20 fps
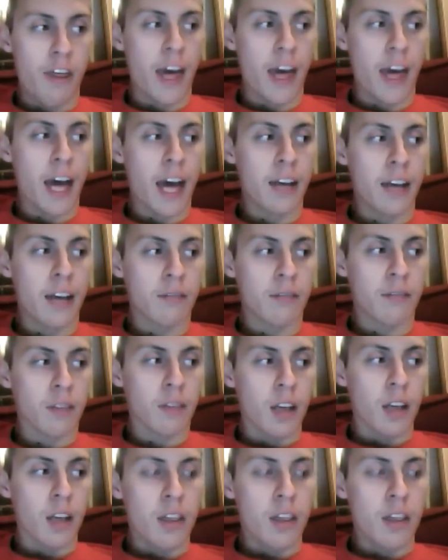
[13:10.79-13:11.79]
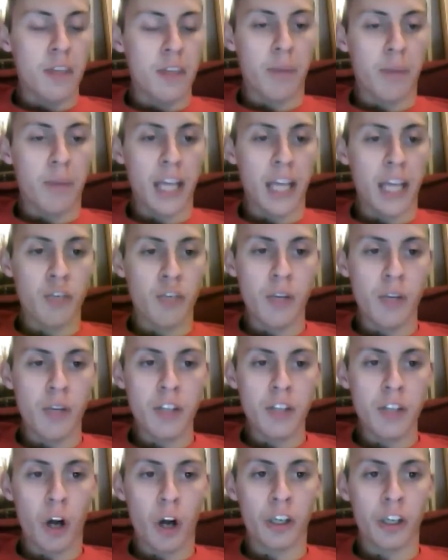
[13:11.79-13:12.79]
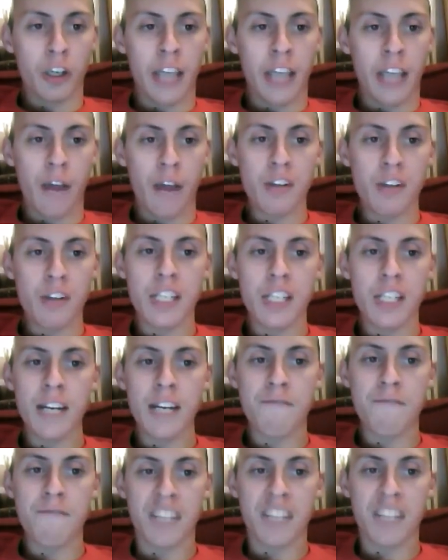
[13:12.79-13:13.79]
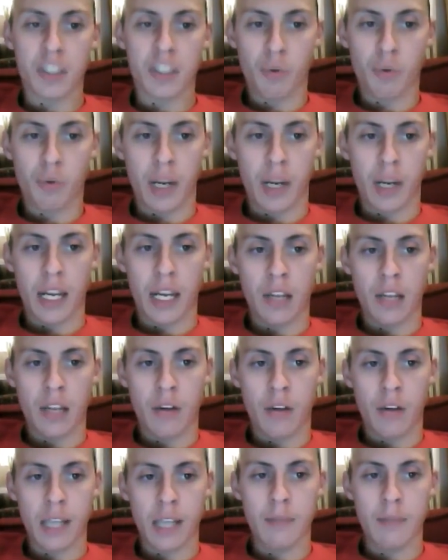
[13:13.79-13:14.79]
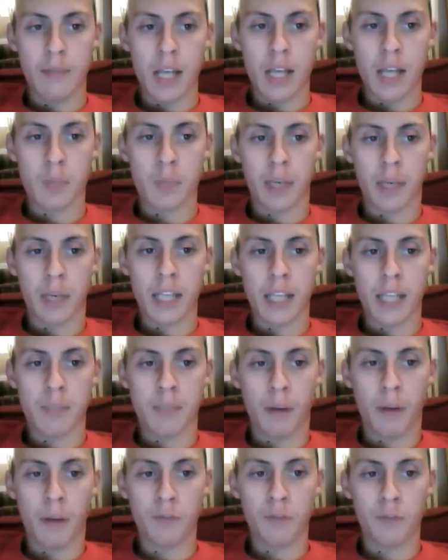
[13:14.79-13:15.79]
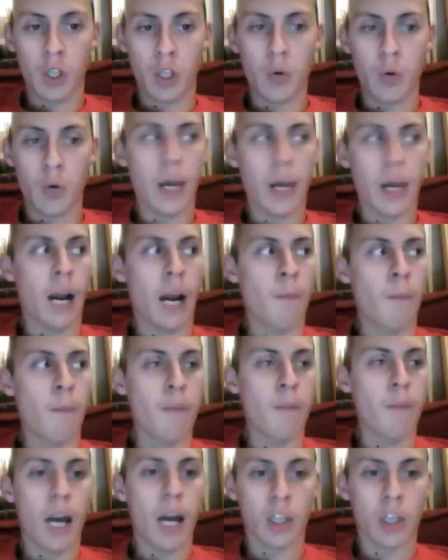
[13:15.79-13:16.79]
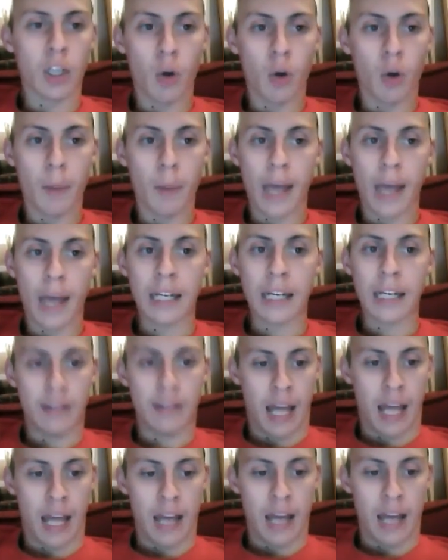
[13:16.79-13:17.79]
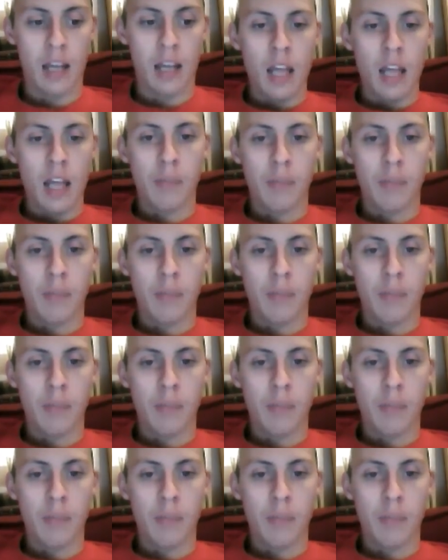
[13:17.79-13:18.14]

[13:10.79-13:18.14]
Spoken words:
that the Patriots are guaranteed a victory in their next matchup against Buffalo, and I'm not going back on that.